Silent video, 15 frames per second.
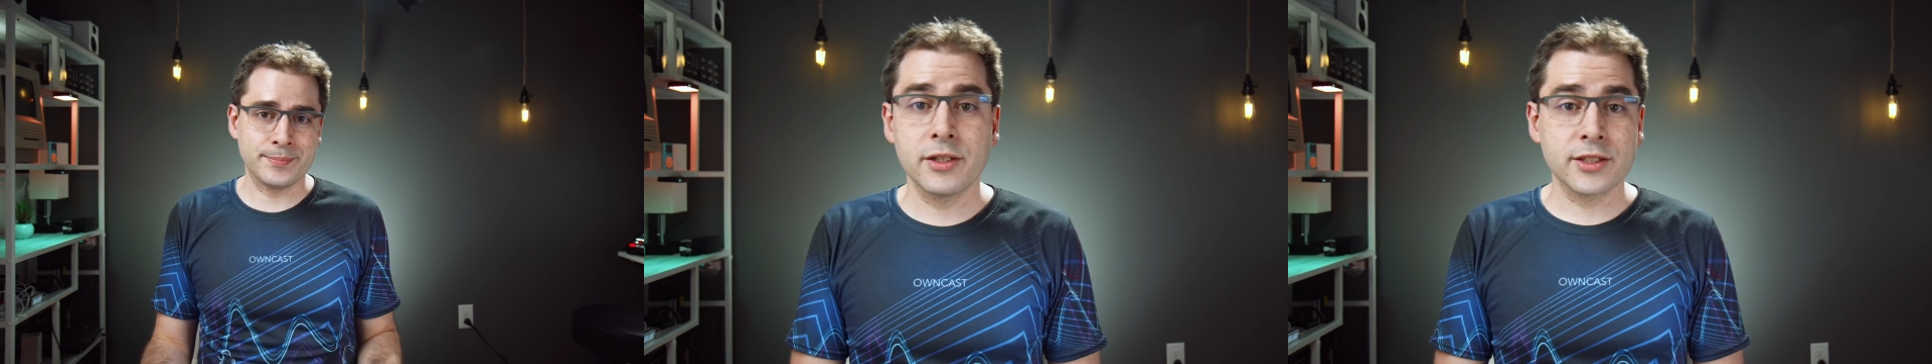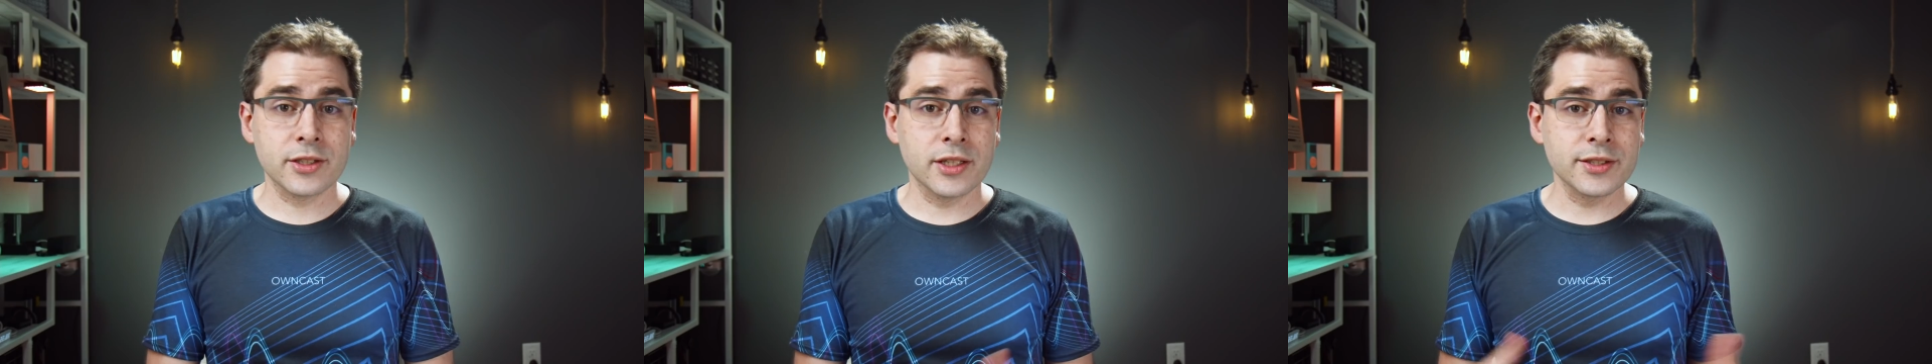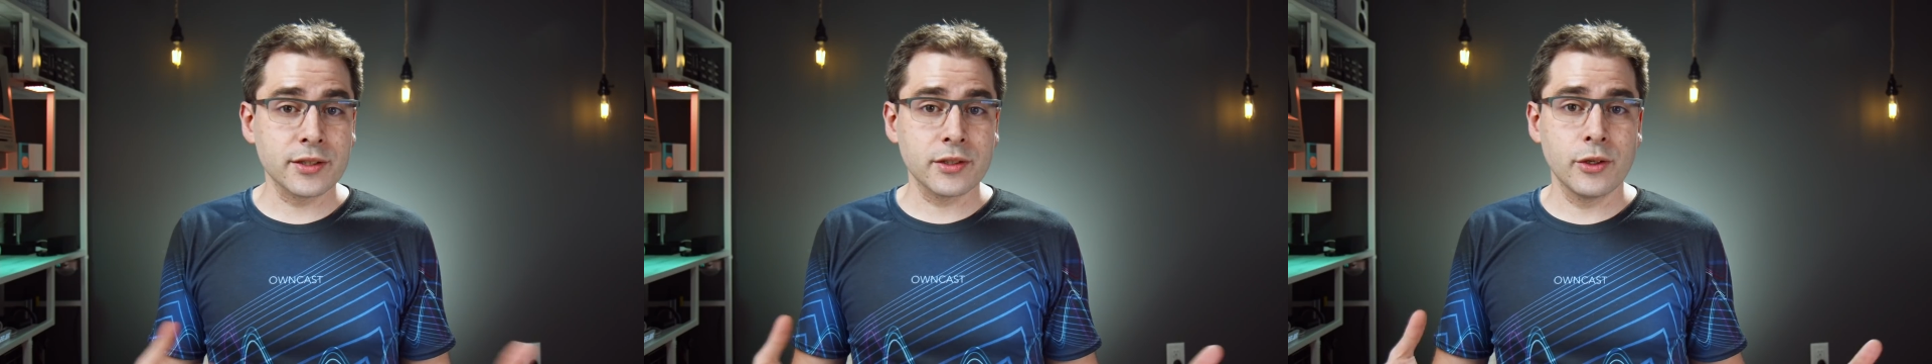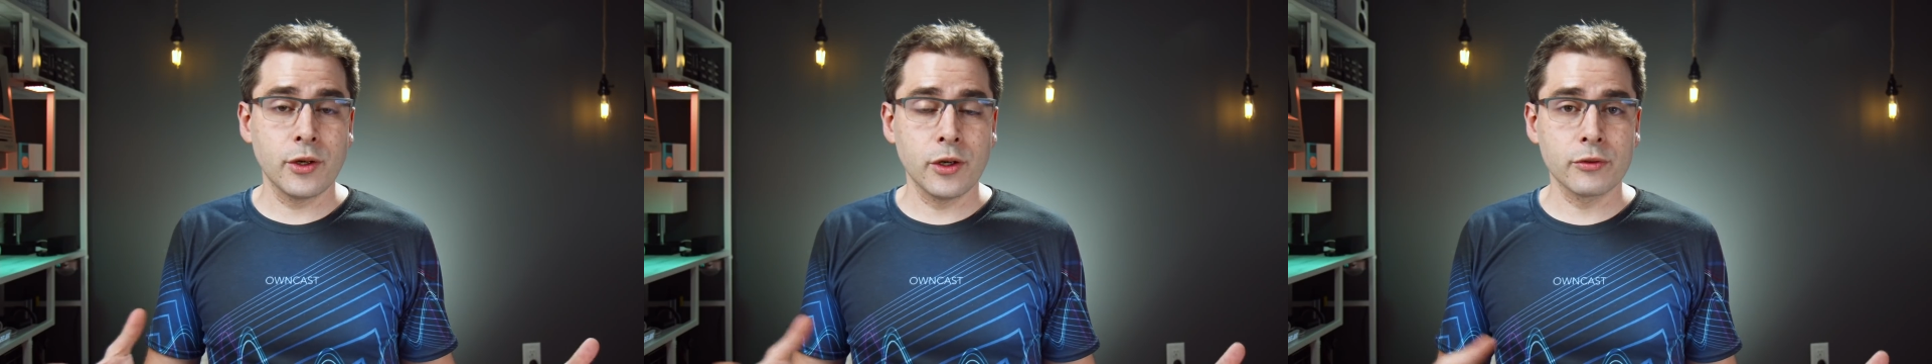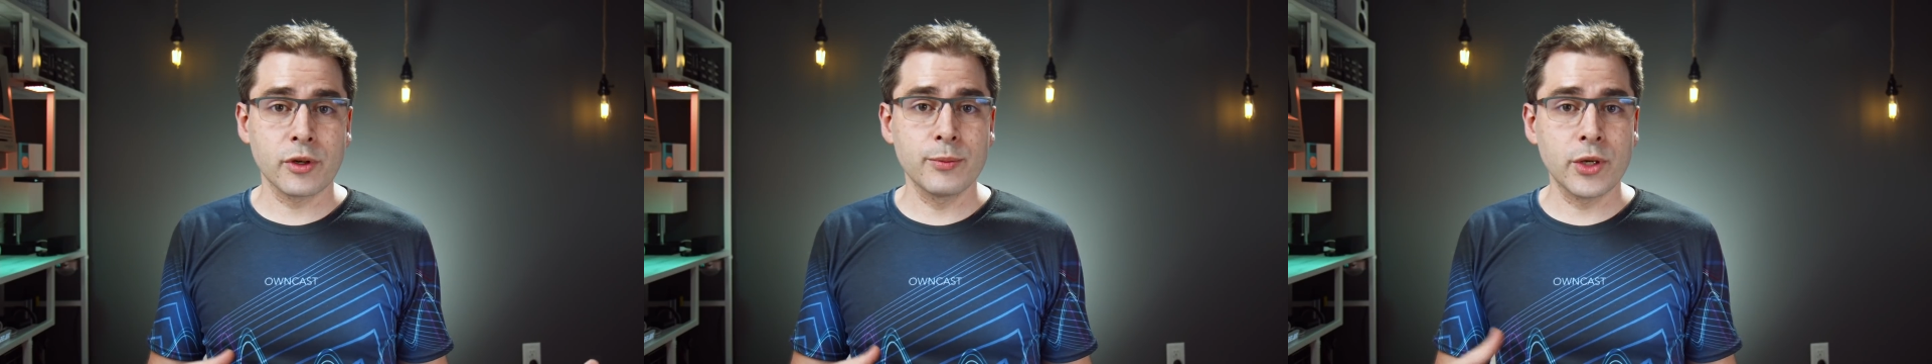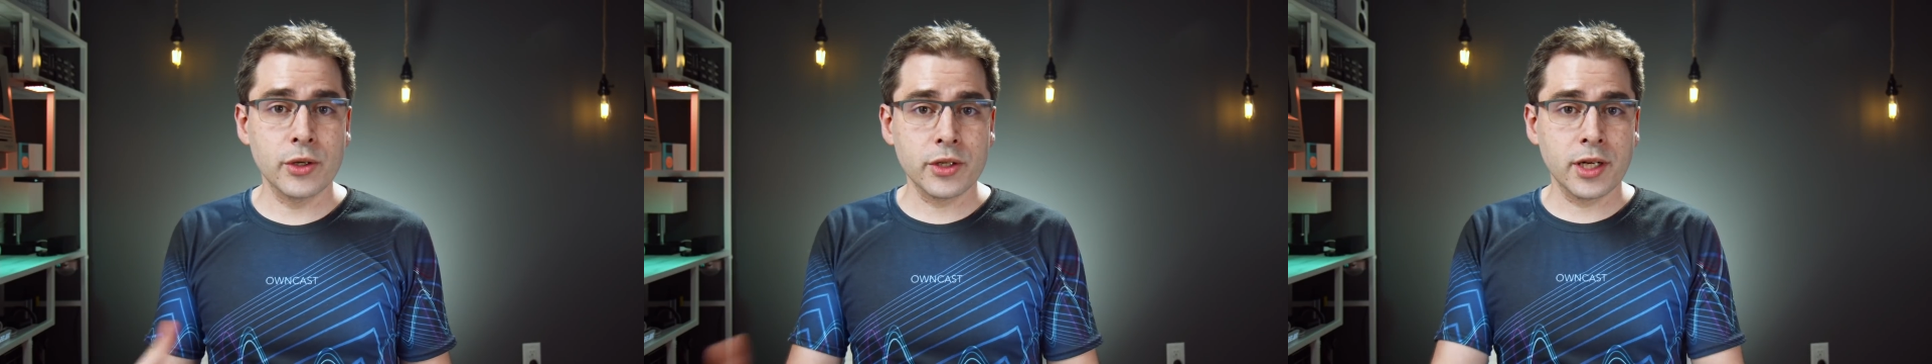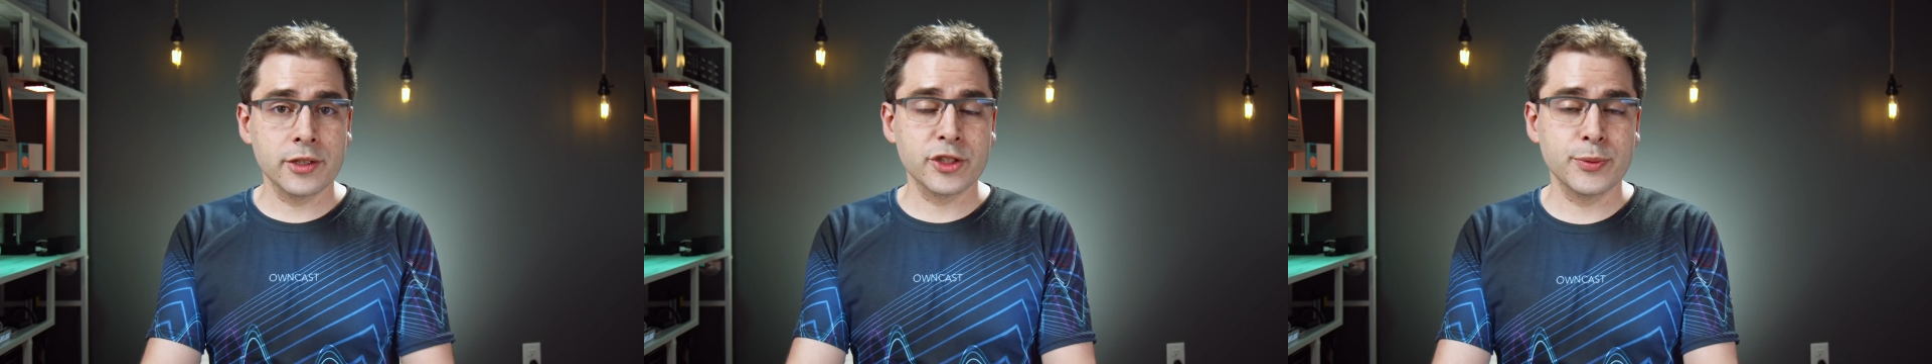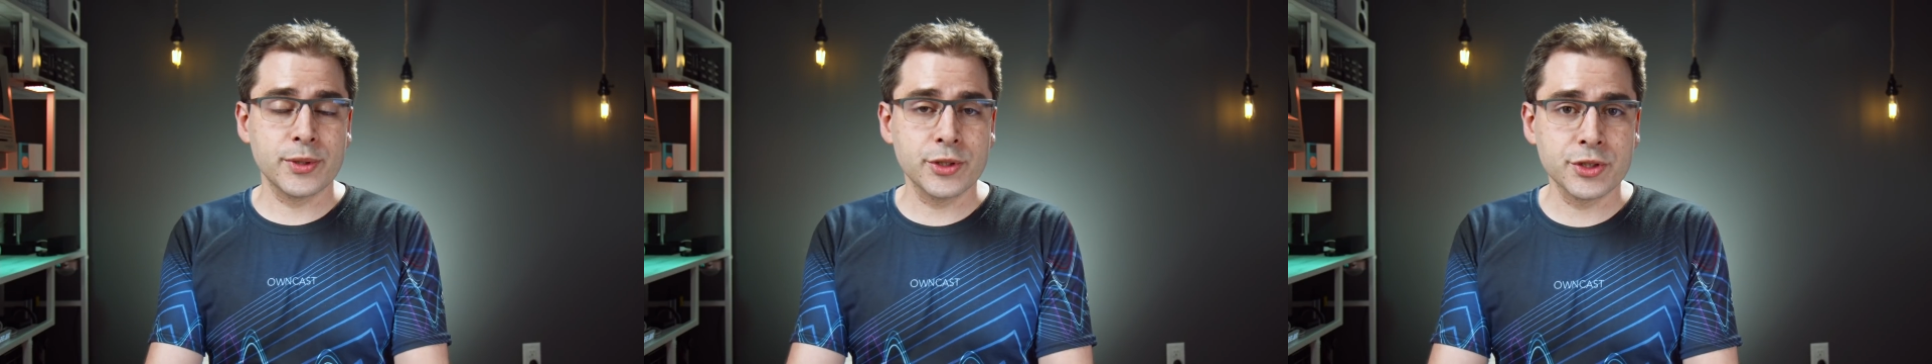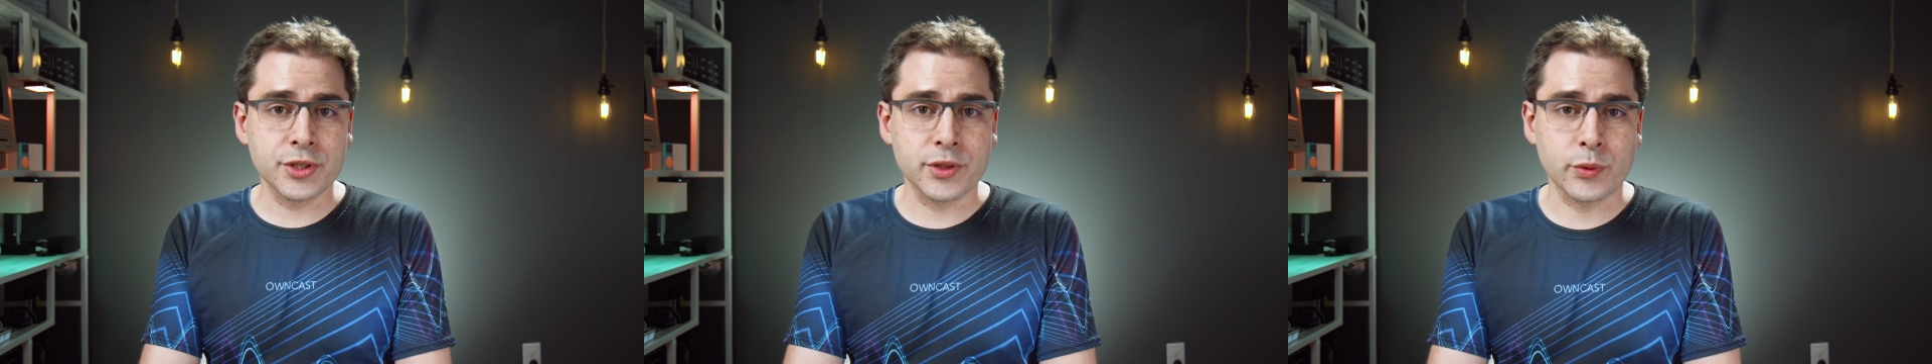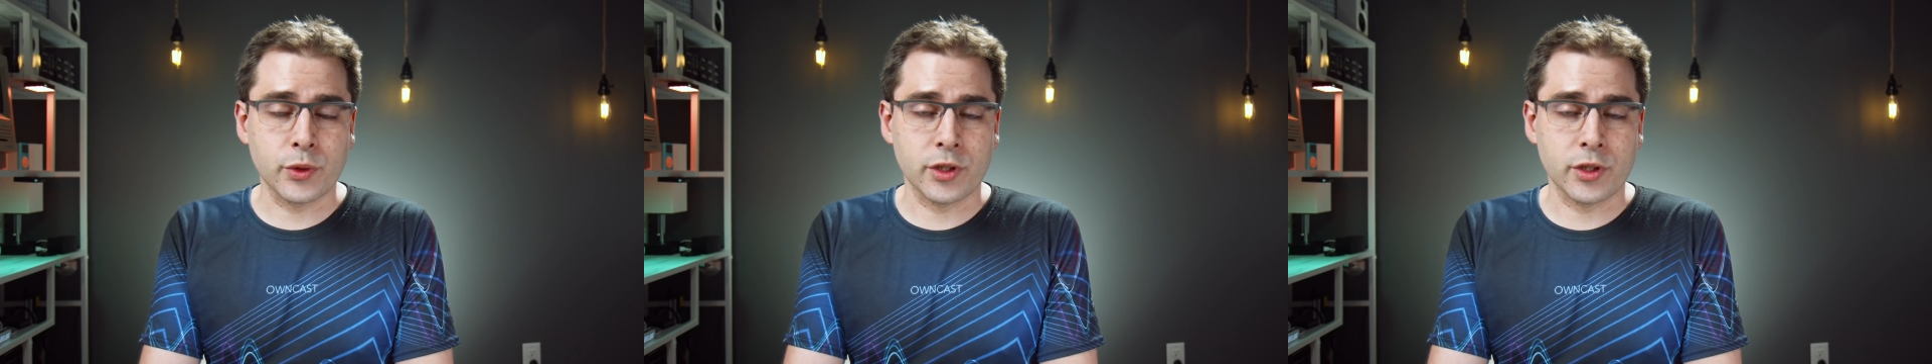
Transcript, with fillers: There's also the whole remote contribution